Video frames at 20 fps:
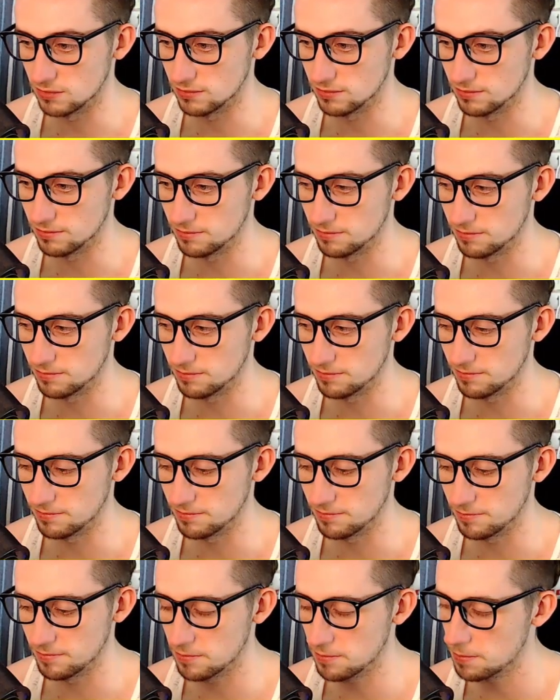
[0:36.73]

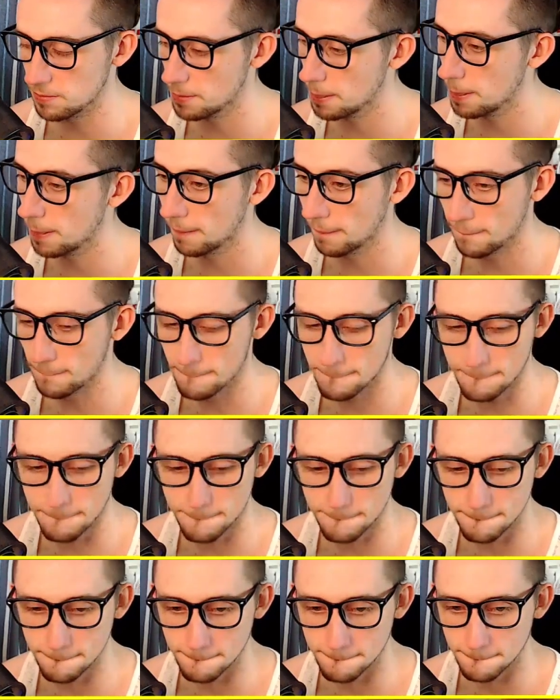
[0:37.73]

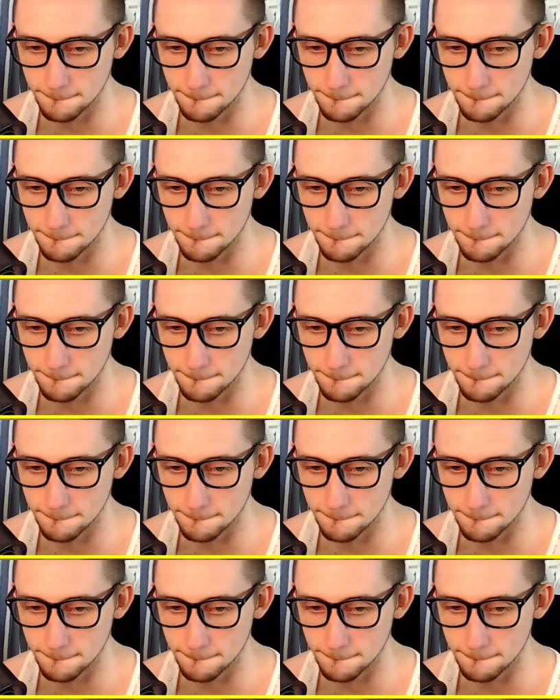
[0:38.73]
(no one is talking)